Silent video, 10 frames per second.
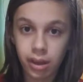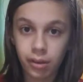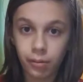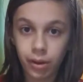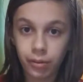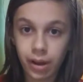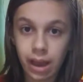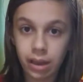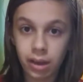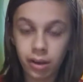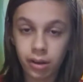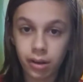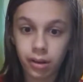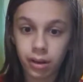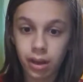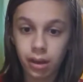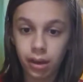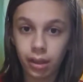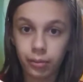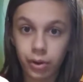one right here,
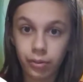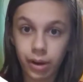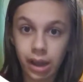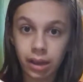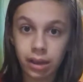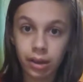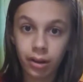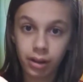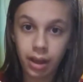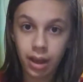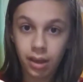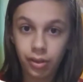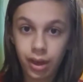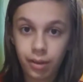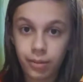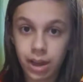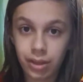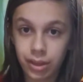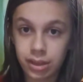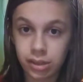and then one right here. That
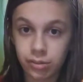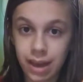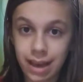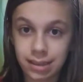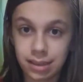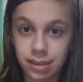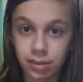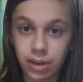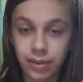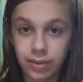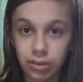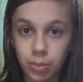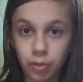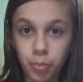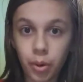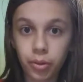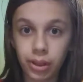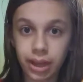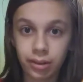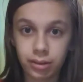way, these 3 axes, whenever you move both
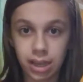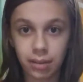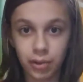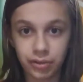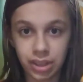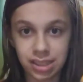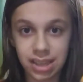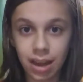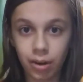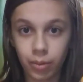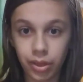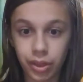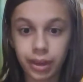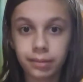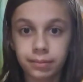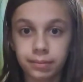layers, it moves the center with it,